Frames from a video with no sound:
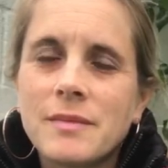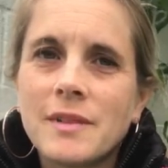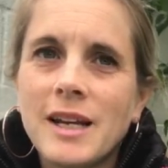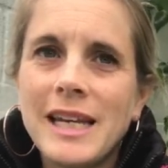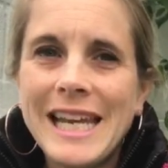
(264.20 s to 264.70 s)

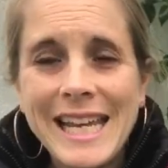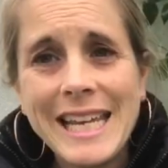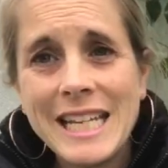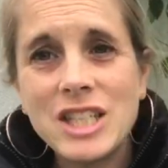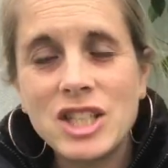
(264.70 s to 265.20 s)
and hear
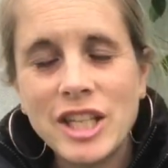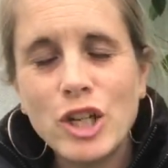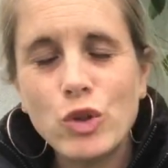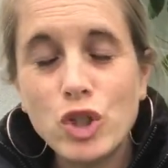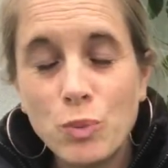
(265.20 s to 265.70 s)
His
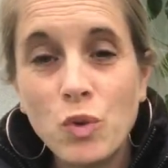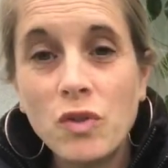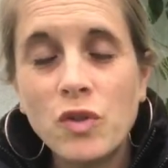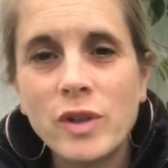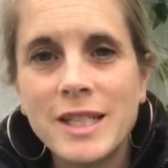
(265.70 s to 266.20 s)
still small
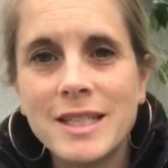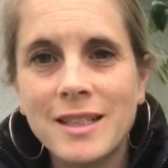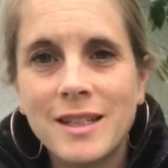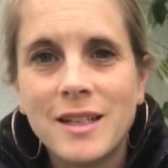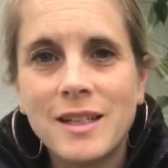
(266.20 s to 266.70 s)
voice
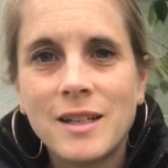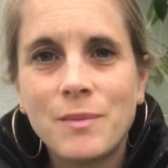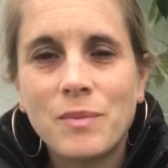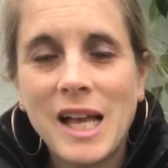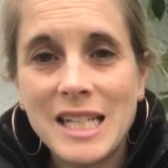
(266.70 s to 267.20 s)

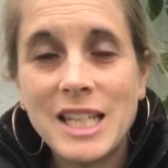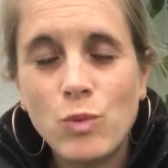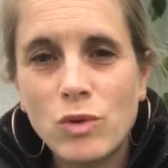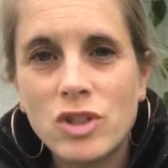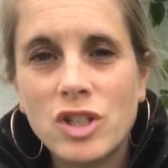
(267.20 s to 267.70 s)
as He
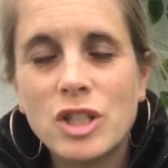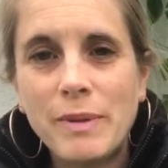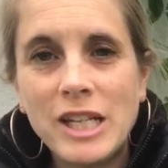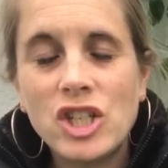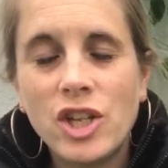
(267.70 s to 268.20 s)
wants to
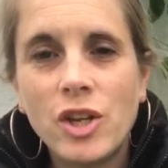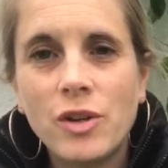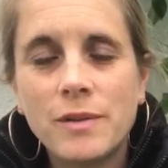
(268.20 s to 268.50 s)
speak to you.